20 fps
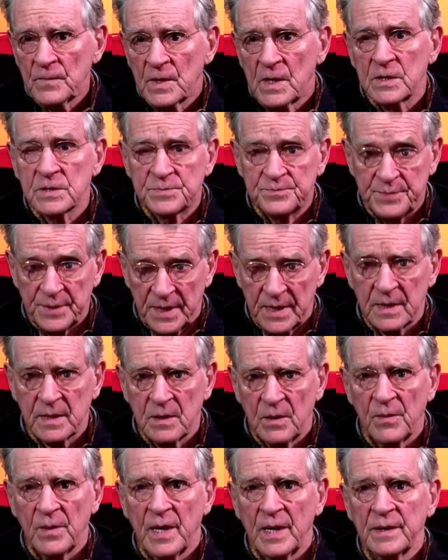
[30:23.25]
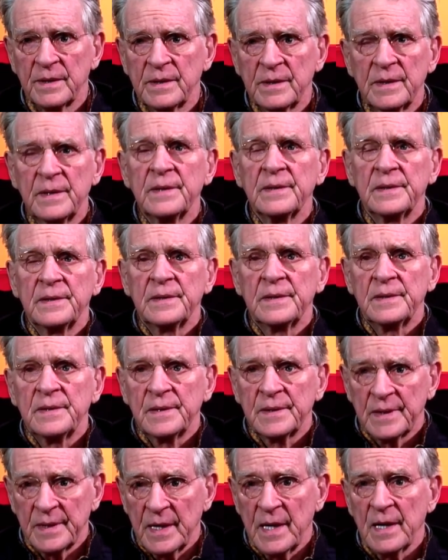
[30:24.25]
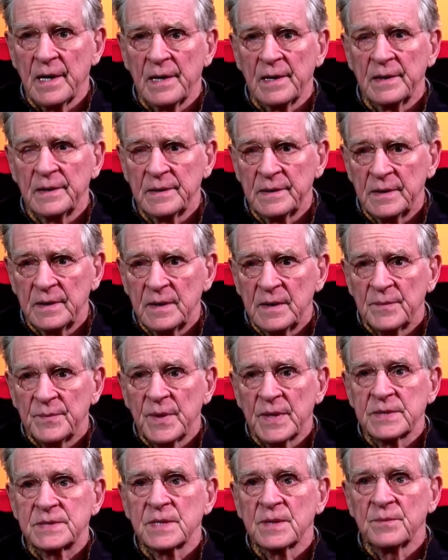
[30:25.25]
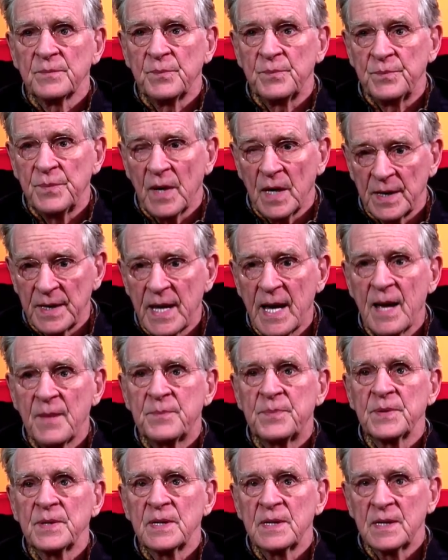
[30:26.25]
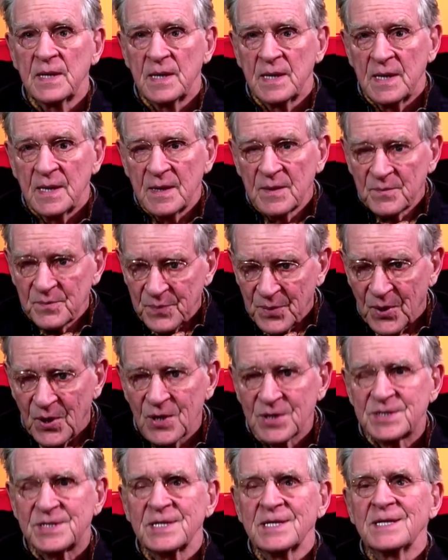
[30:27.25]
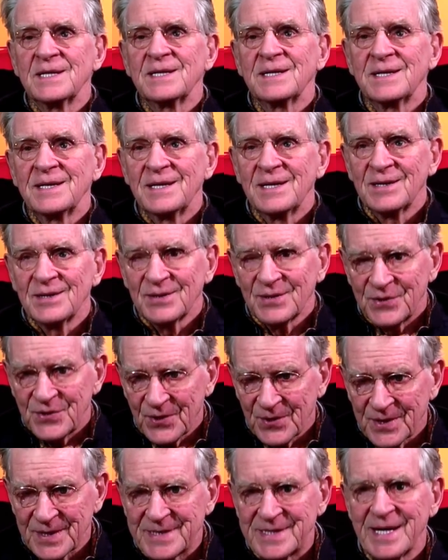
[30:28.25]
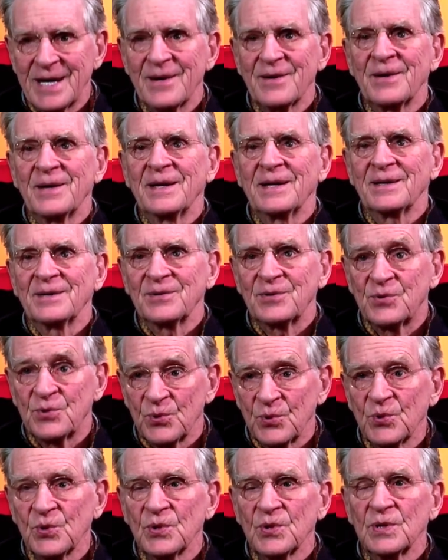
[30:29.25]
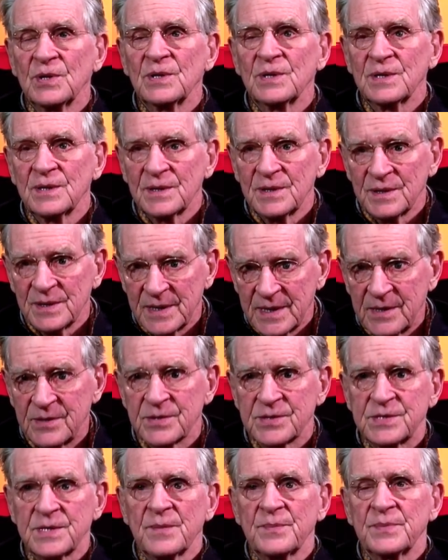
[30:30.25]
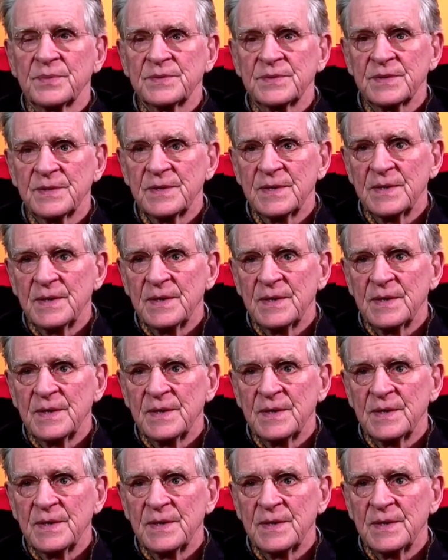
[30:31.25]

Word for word: There's political one, yeah, by some unhappy, bossy, authoritarian, cruel leaderships